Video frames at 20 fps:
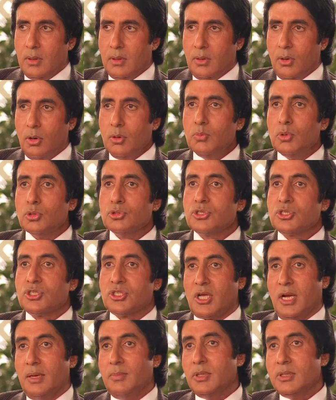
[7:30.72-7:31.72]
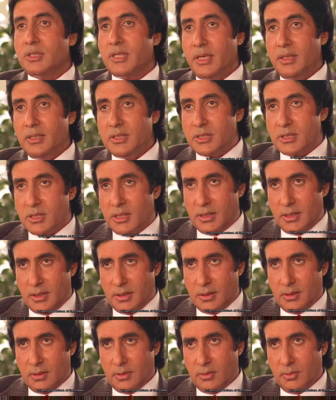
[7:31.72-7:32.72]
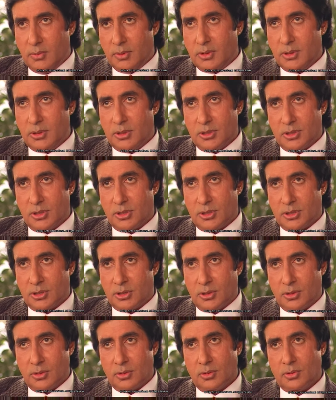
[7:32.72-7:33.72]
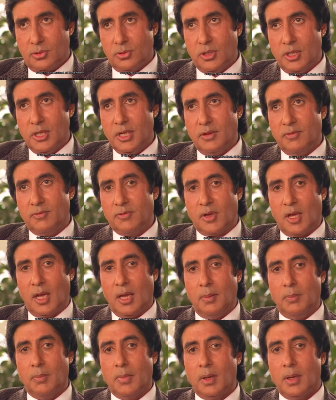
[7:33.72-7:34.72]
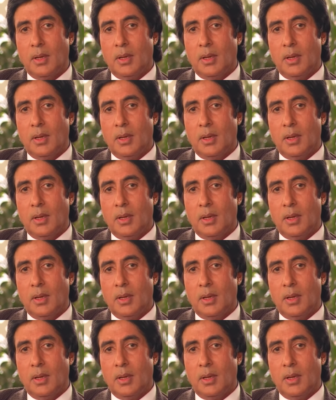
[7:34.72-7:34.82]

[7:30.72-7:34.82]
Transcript: almost simultaneously with the decision to leave came